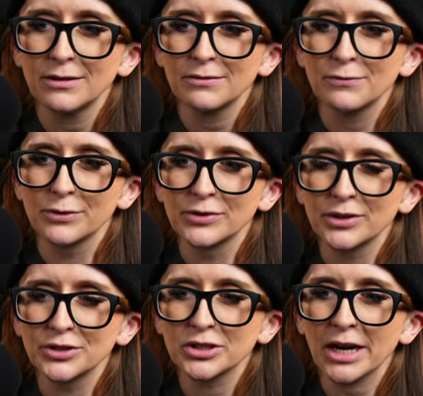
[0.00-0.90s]
for
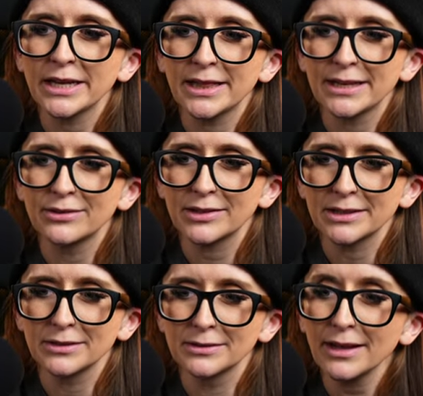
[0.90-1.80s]
such tiny things like
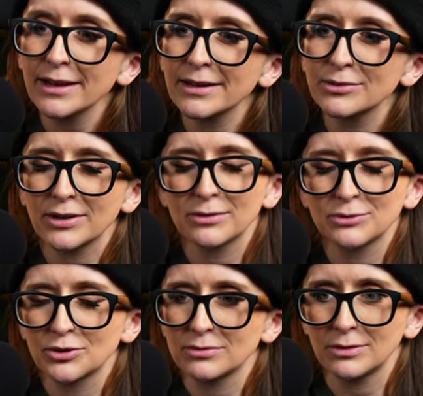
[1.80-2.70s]
their legs? Like,
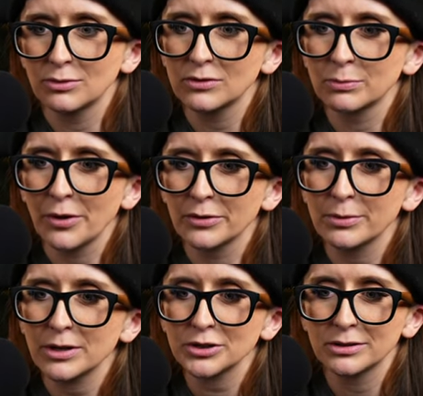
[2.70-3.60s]
just use a smaller
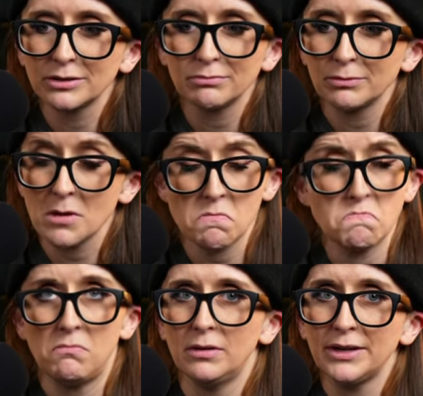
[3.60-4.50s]
brush. And
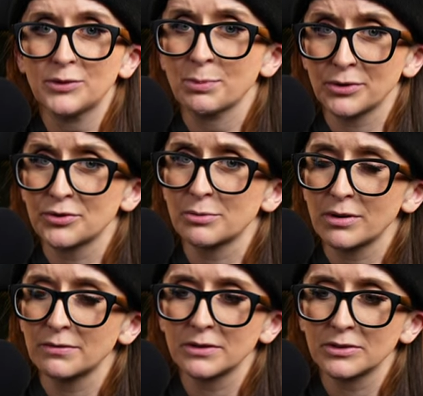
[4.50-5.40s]
it's personal
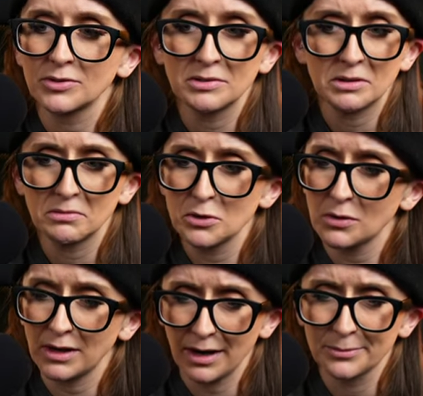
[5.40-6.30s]
preference. Like, you
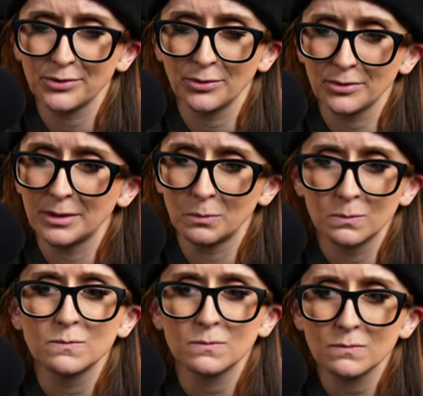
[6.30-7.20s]
can absolutely
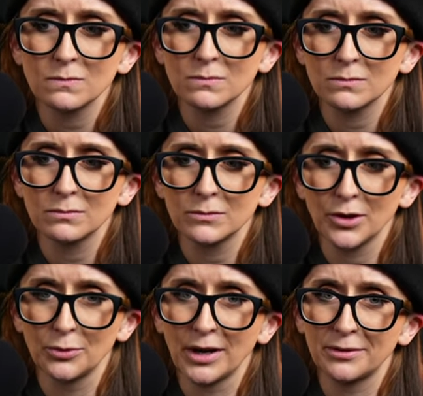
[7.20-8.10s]

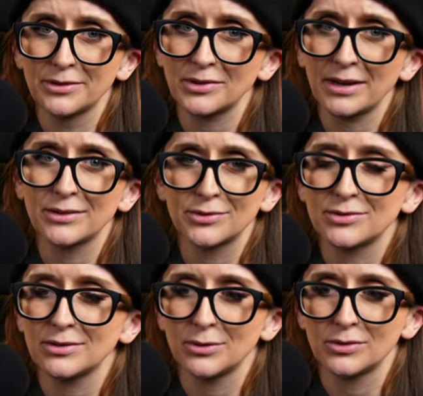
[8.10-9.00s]
go down in size,
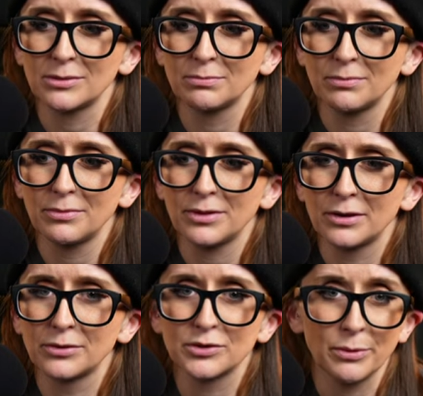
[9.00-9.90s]
use a
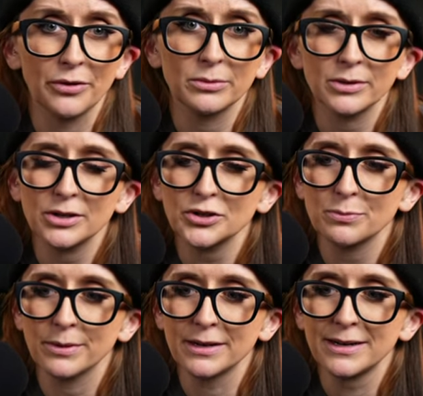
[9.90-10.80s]
thinner, smaller brush.
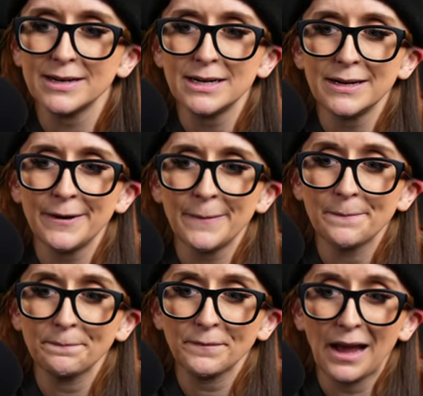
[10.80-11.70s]
But
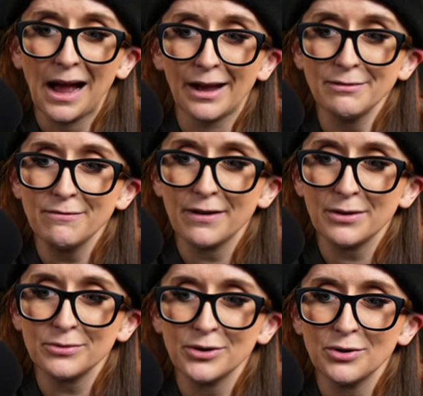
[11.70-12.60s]
I've
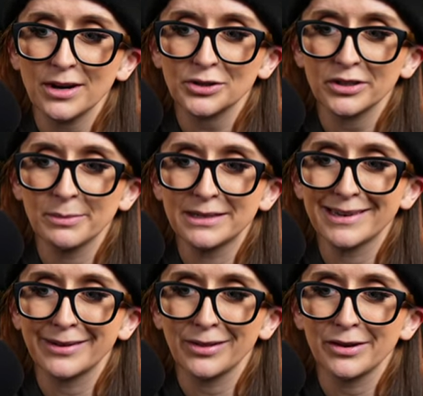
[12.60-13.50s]
found you can actually
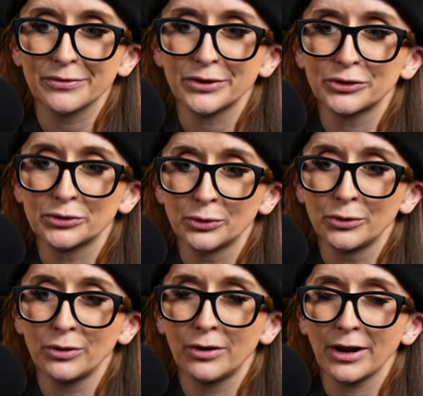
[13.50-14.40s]
maintain a lot of
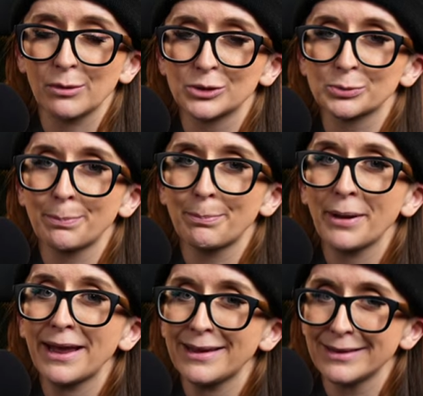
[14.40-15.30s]
control on how much
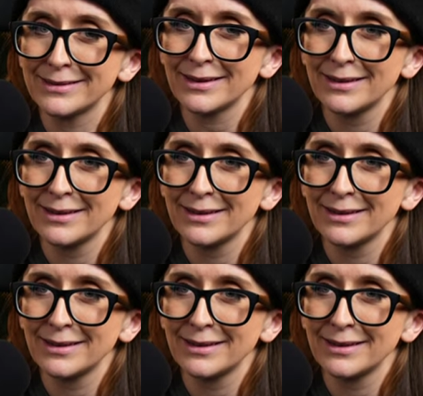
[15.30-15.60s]
paint